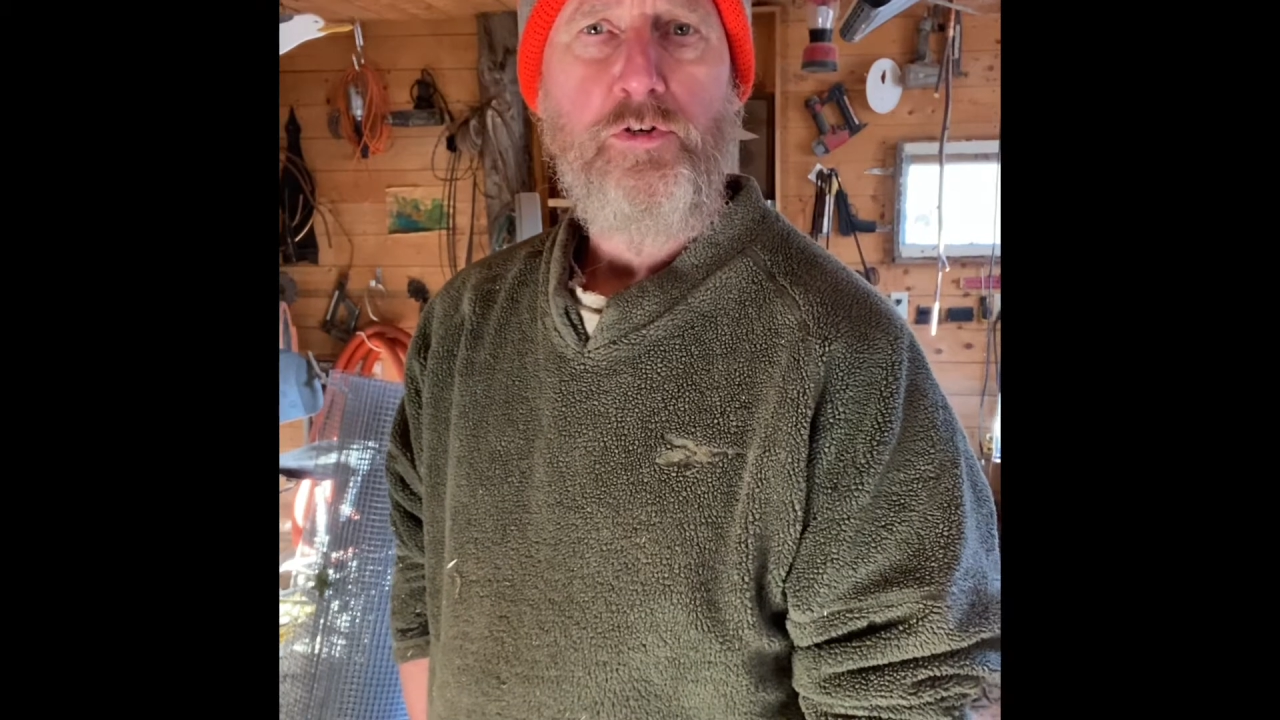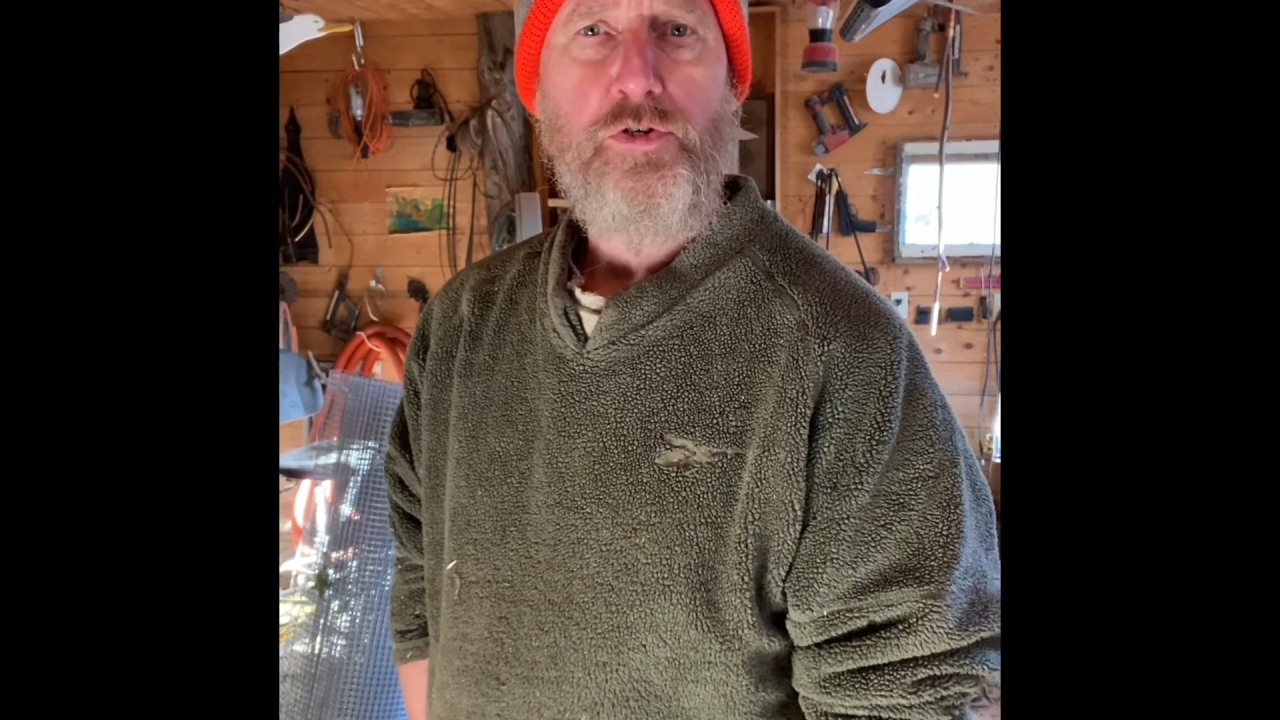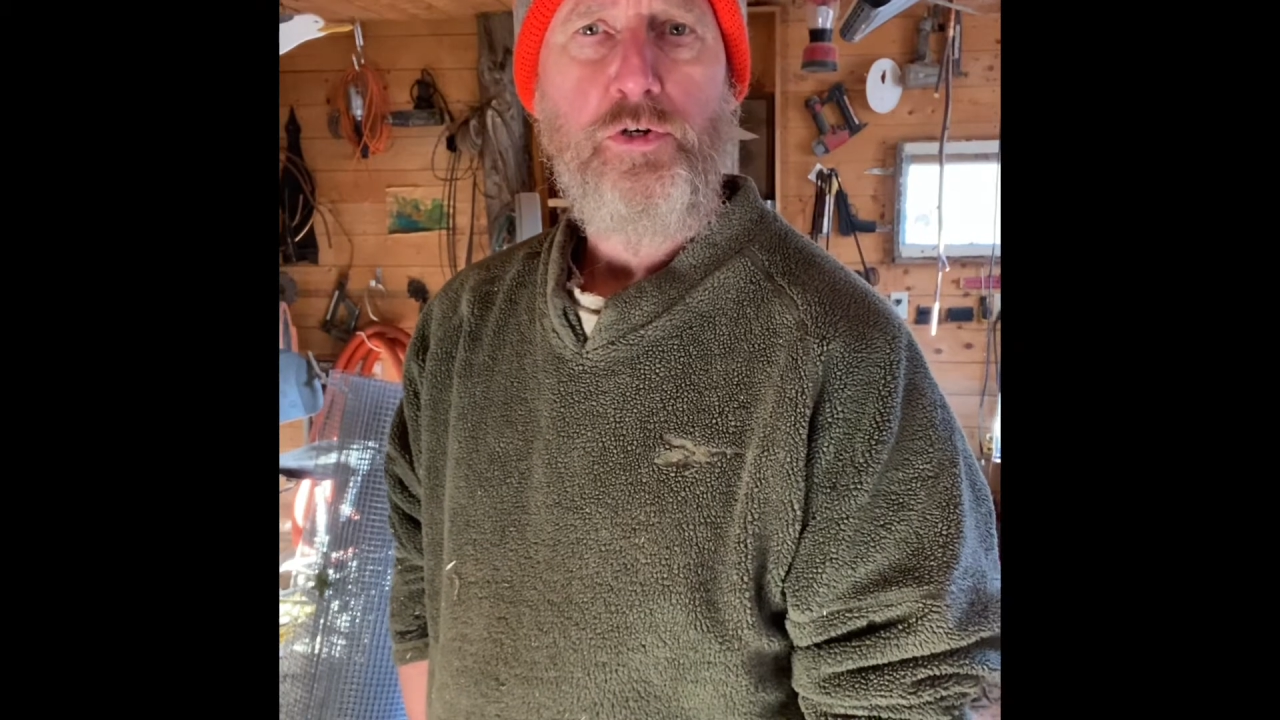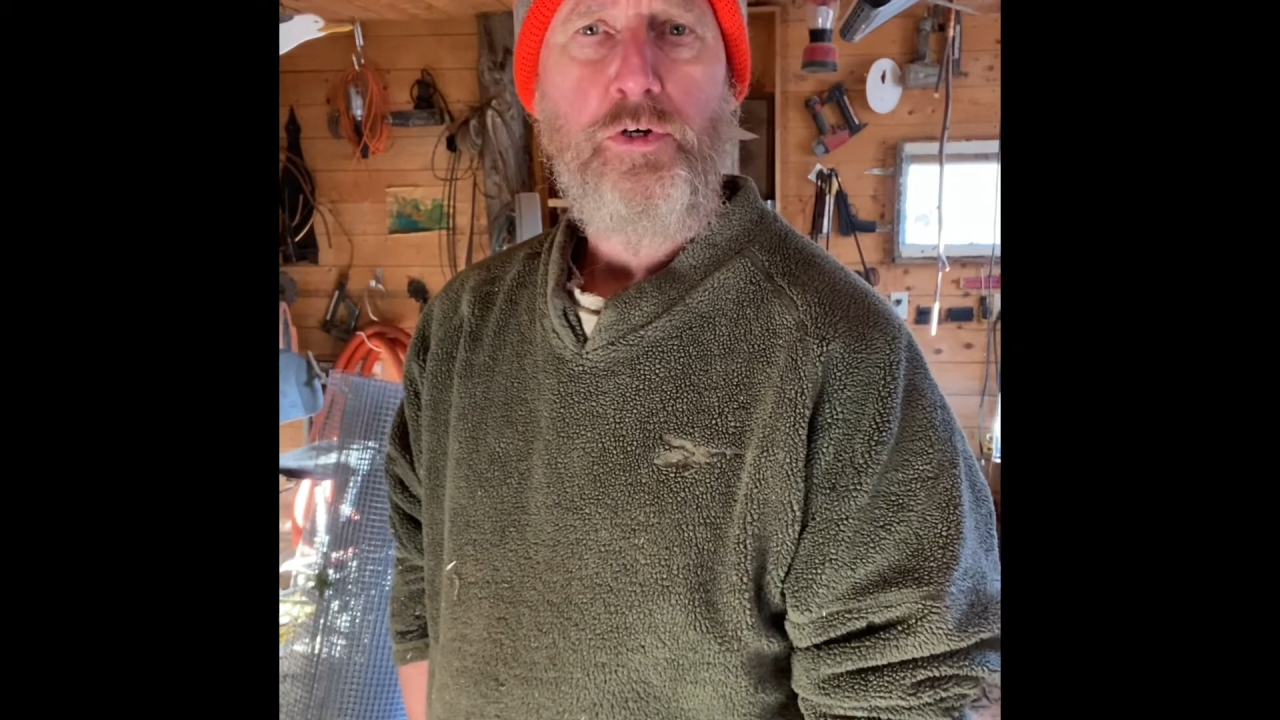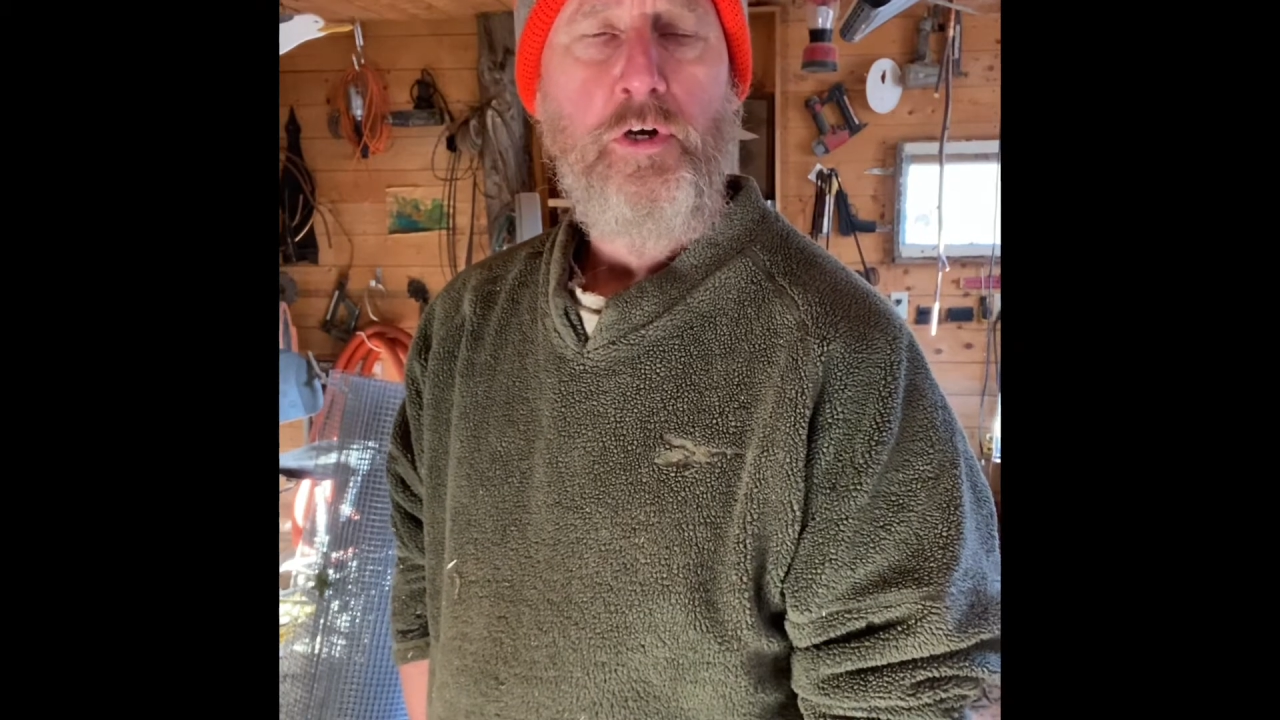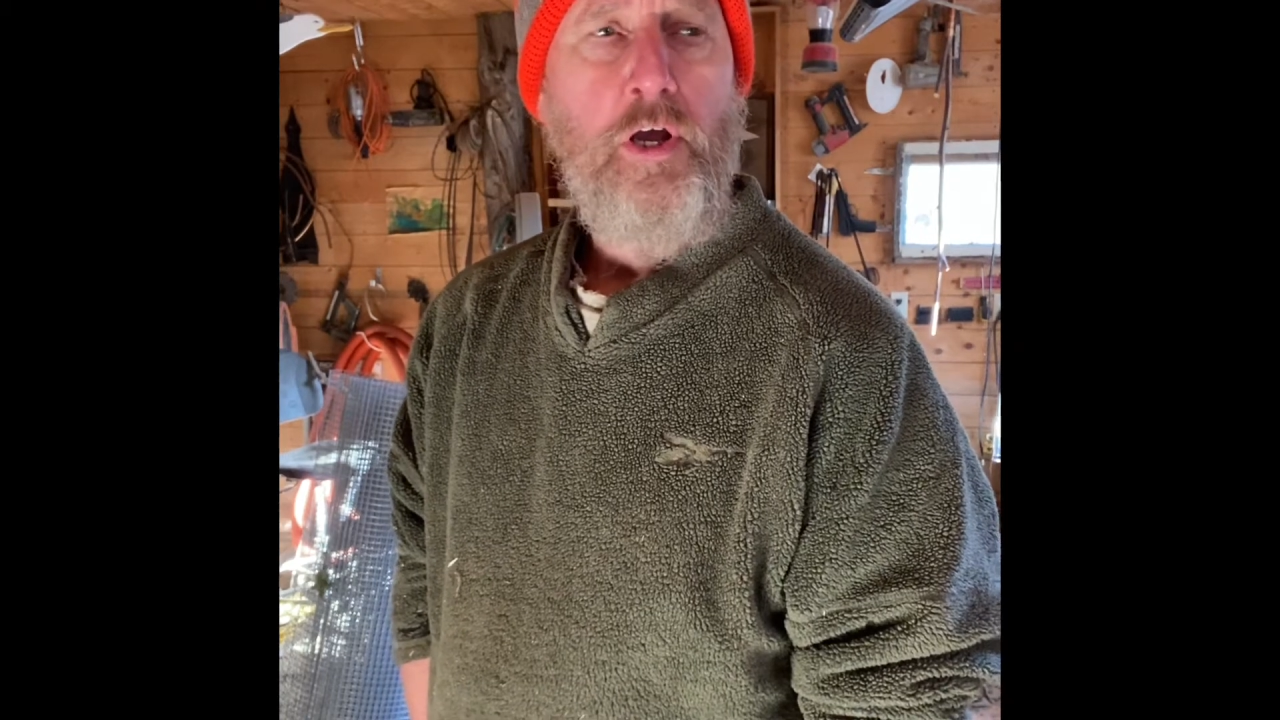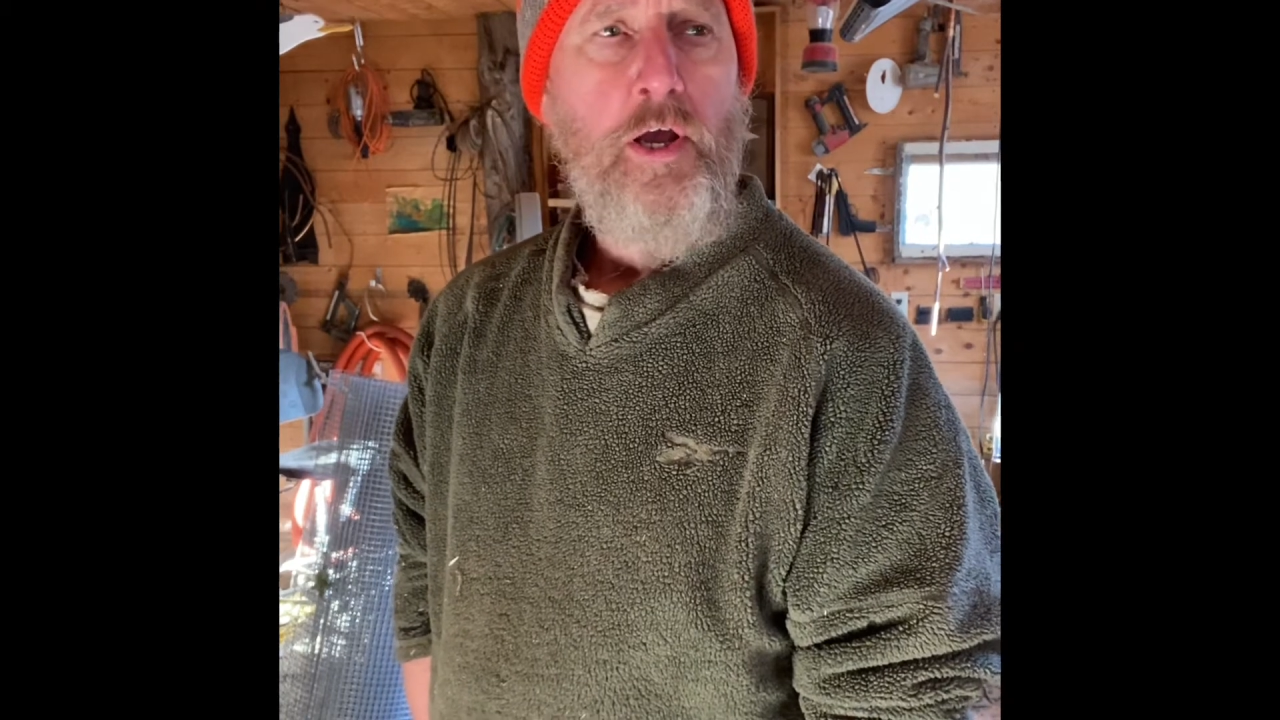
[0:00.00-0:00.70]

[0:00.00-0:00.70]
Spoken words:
sure.